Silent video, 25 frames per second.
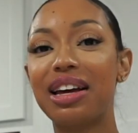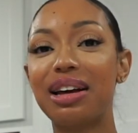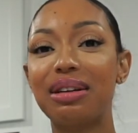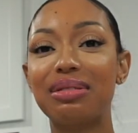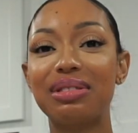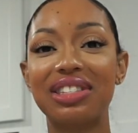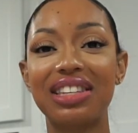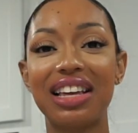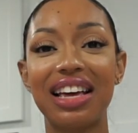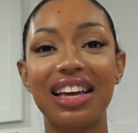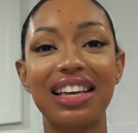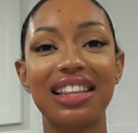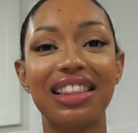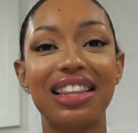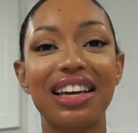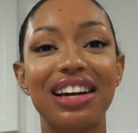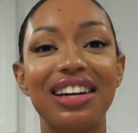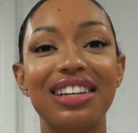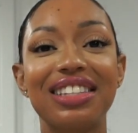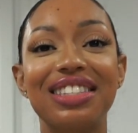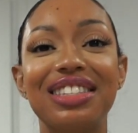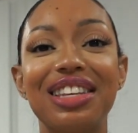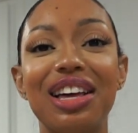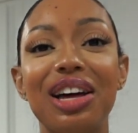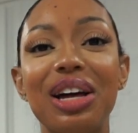upset in there,
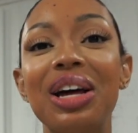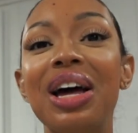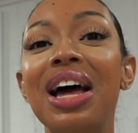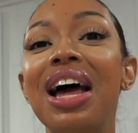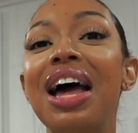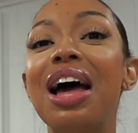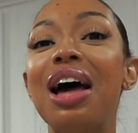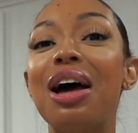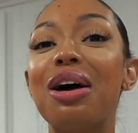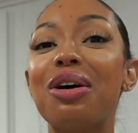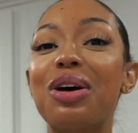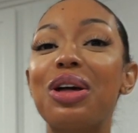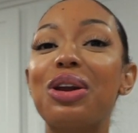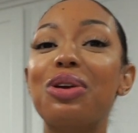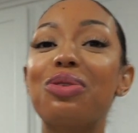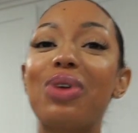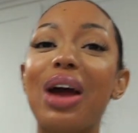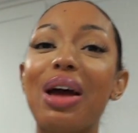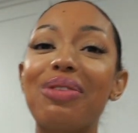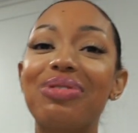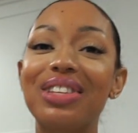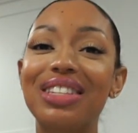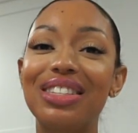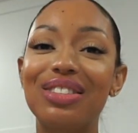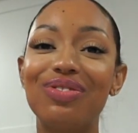so I'm gonna
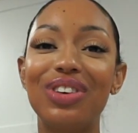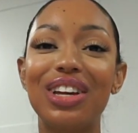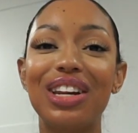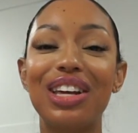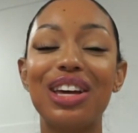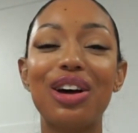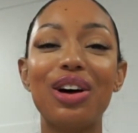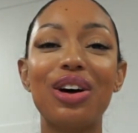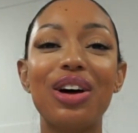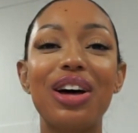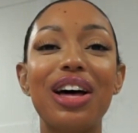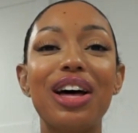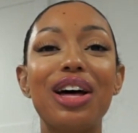wrap this video up.